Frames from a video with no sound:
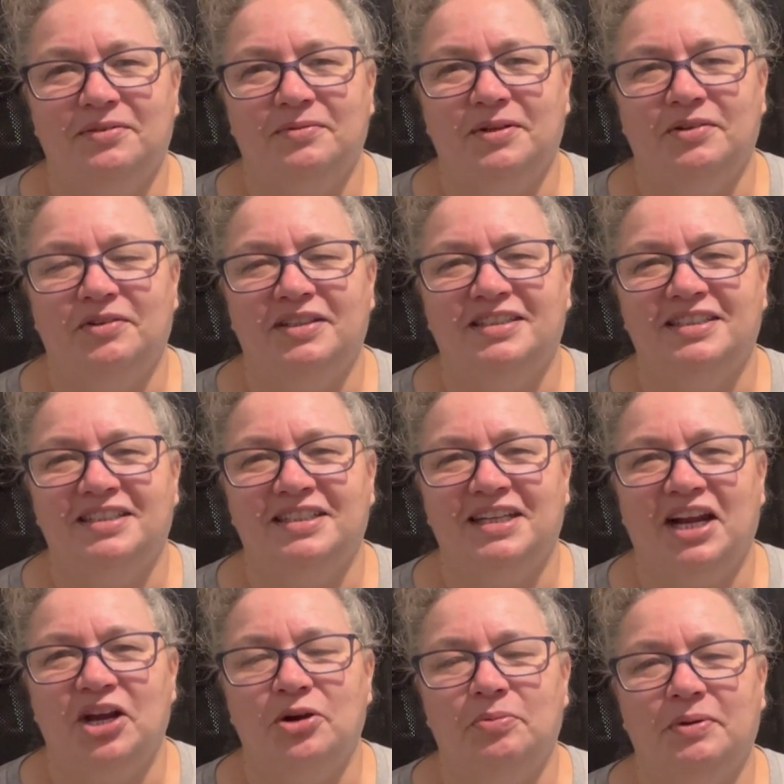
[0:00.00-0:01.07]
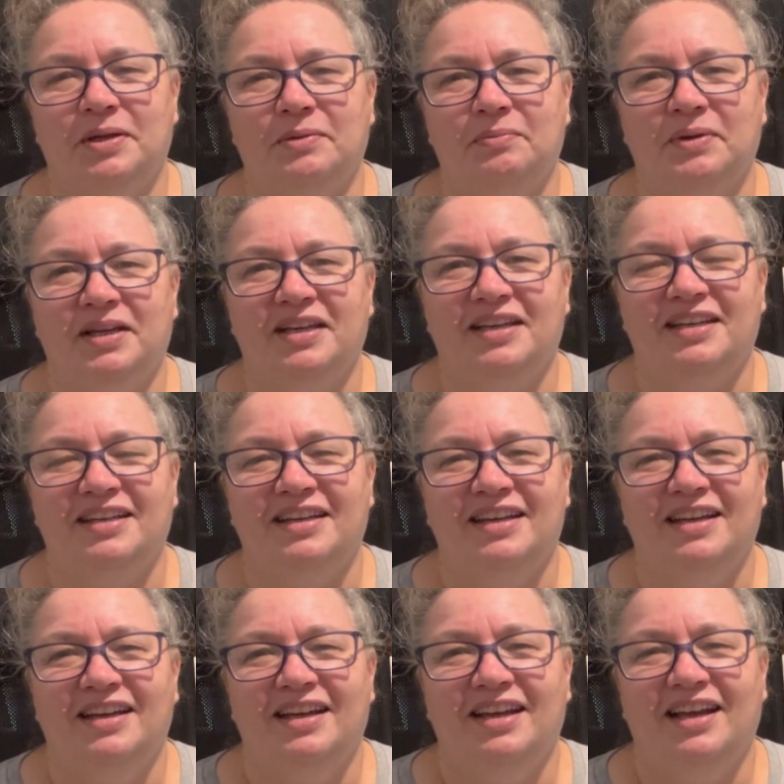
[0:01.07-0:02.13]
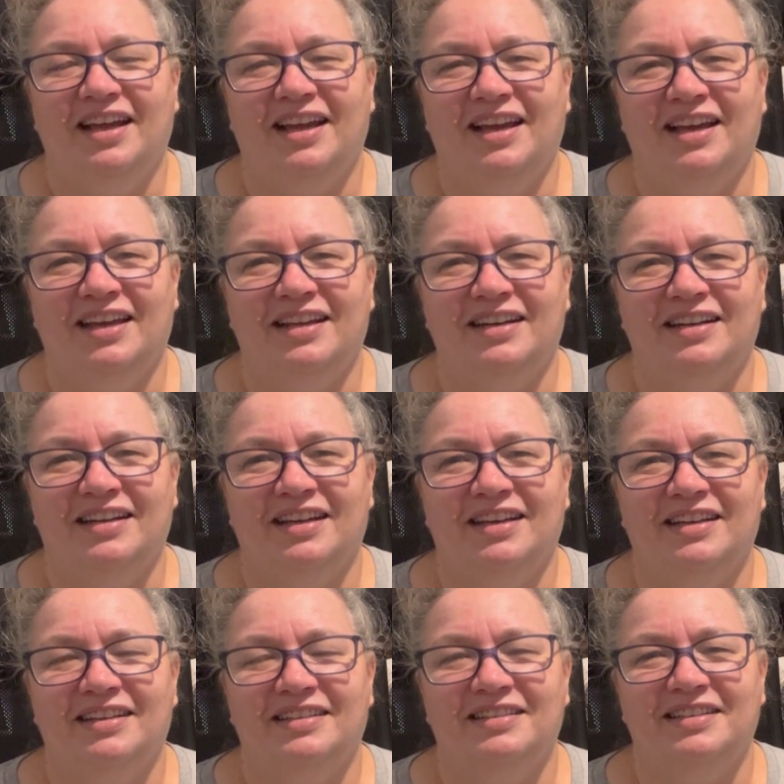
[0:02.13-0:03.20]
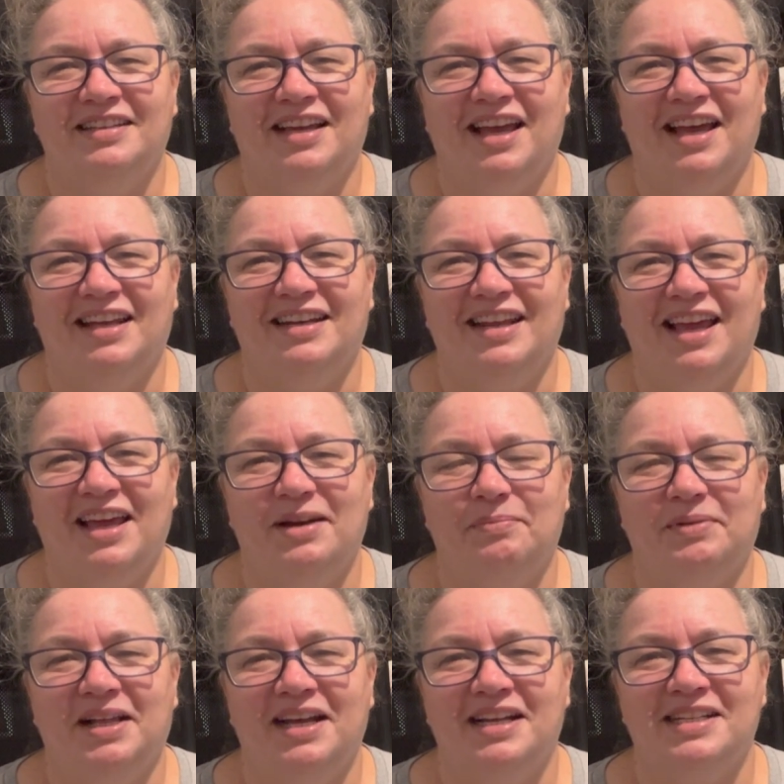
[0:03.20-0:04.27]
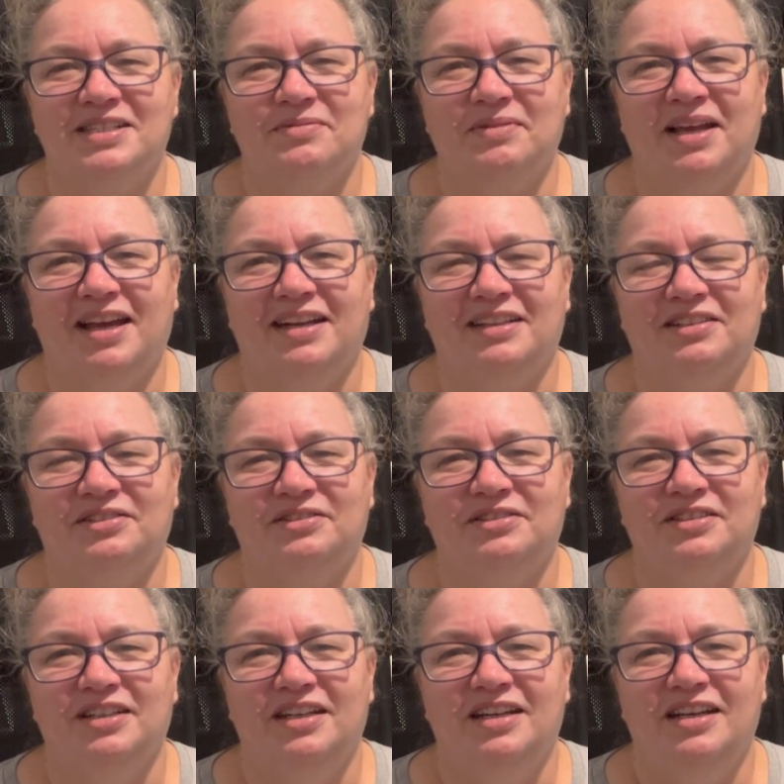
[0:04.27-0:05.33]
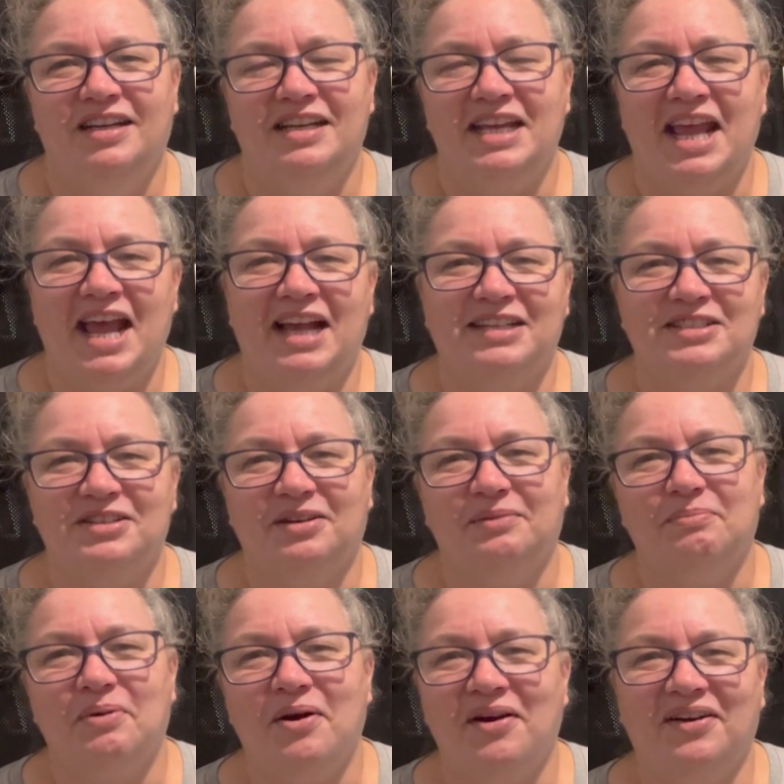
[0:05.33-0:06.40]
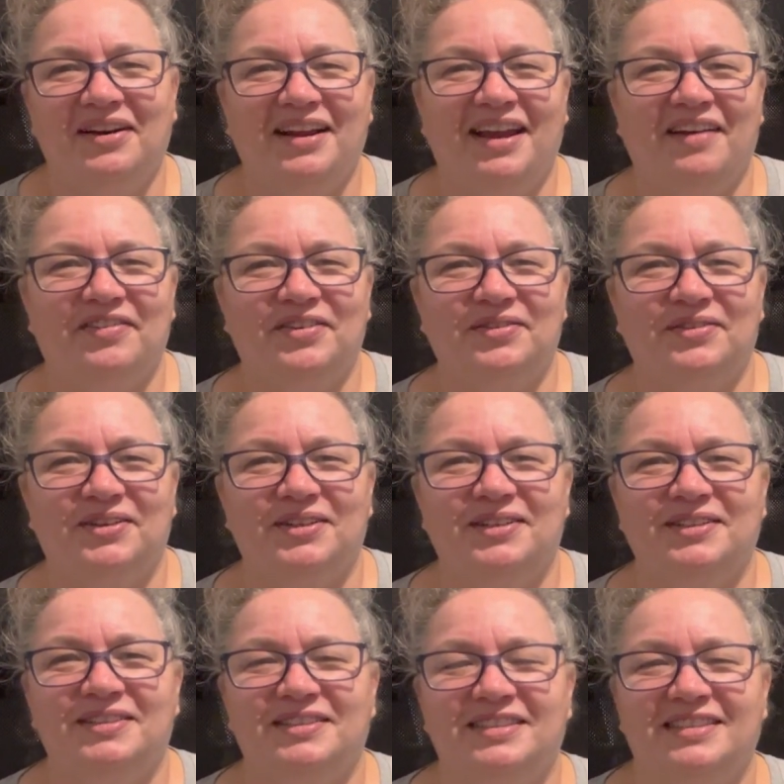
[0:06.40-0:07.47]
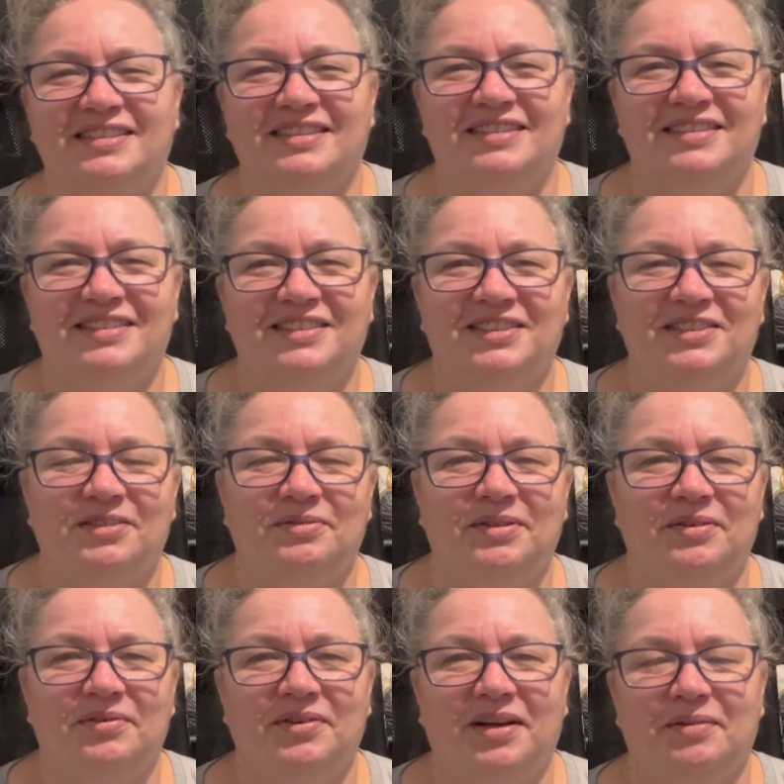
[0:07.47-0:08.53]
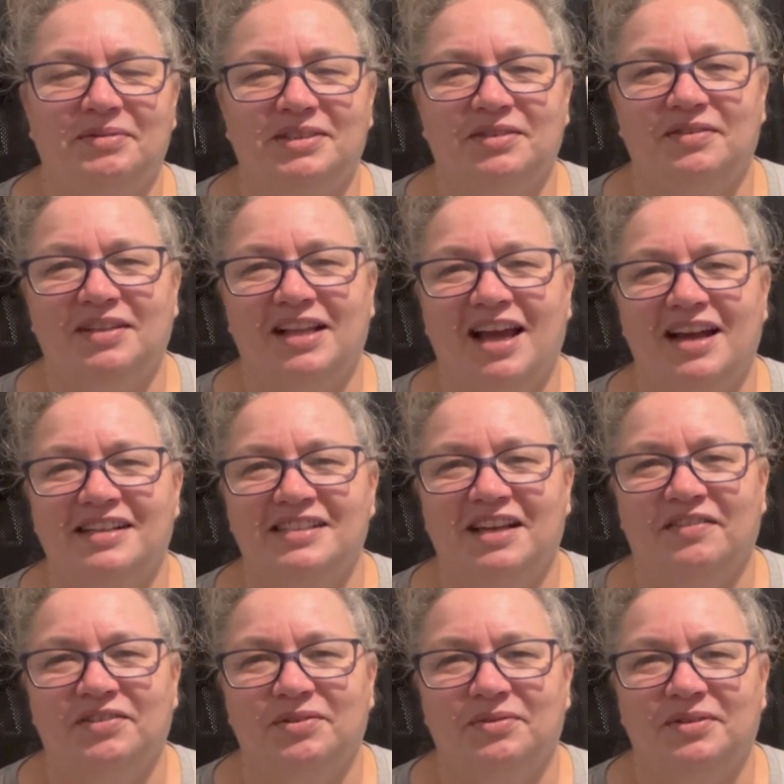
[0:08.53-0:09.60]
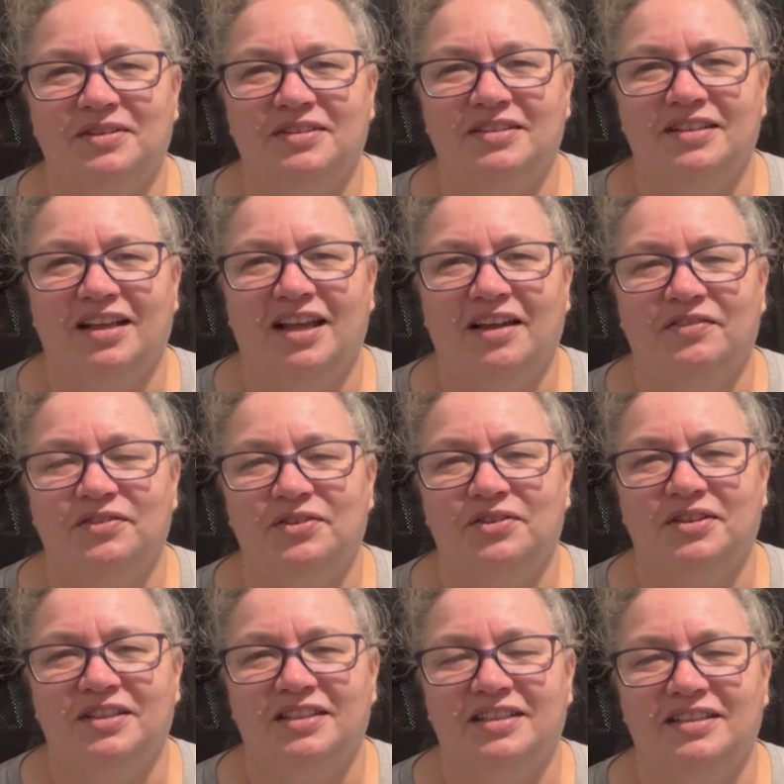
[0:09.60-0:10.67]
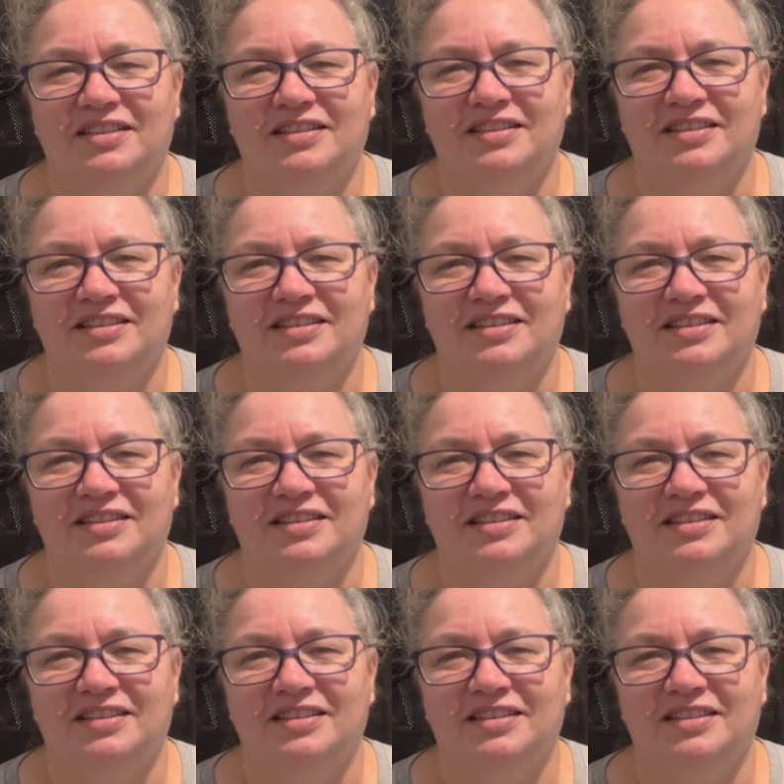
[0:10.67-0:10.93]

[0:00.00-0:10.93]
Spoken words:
rented an Airbnb and had a blast. We had a little cast on party afterwards, and so we were able to relax after the